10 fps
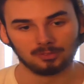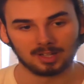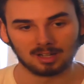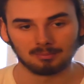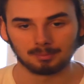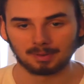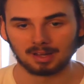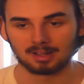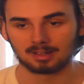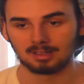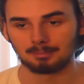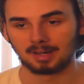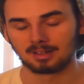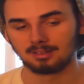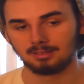They helped me pack, and I
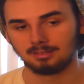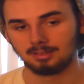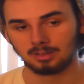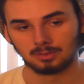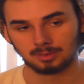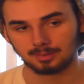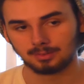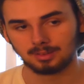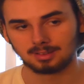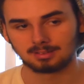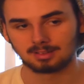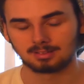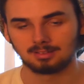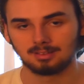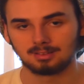packed you know only really
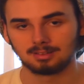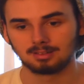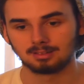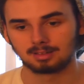necessity things.